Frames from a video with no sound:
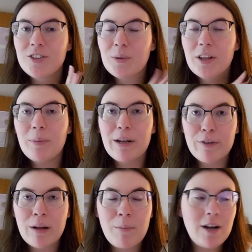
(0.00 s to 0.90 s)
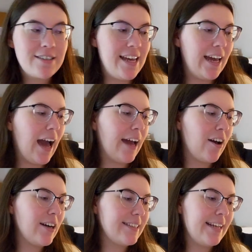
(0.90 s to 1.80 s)
do a little bit of an unboxing. I
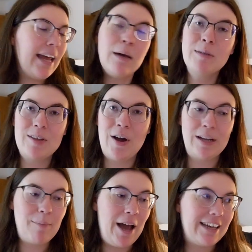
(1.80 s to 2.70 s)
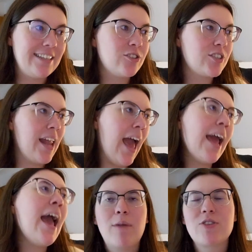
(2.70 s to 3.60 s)
got an Amazon package
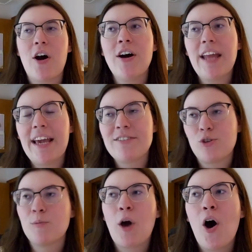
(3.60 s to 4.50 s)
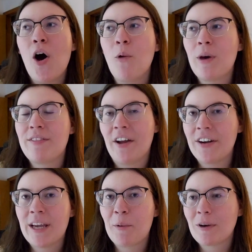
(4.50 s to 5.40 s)
today. I was on a Zoom call with
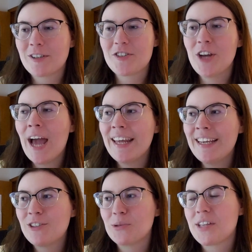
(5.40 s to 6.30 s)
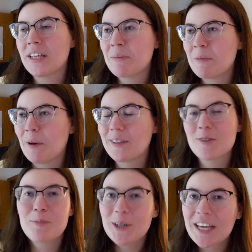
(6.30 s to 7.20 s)
Darian. We were just chatting. She was telling me about
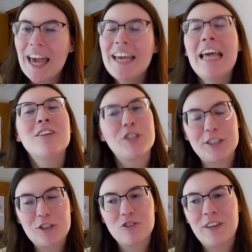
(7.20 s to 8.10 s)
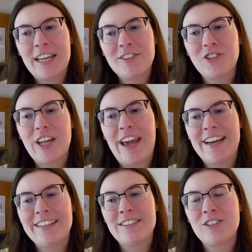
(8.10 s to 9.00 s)
this book she had just finished,
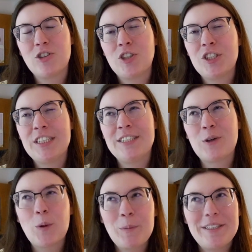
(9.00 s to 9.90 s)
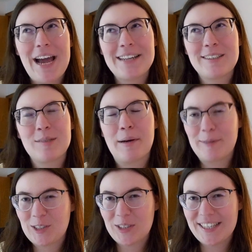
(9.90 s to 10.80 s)
and she told me to add it to my
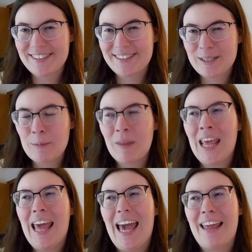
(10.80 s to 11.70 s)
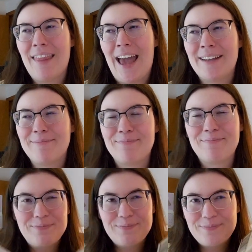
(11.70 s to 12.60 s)
wish list, and then
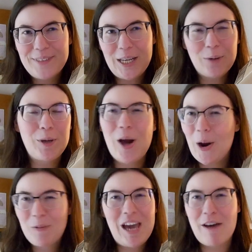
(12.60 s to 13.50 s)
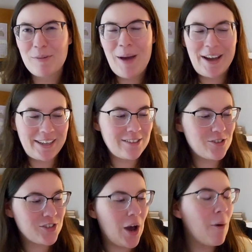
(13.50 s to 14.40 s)
here we are. We have a package.
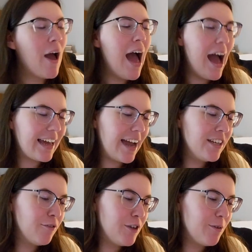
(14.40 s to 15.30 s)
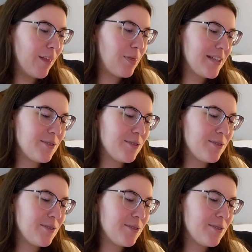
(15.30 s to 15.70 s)
So I kind of knew that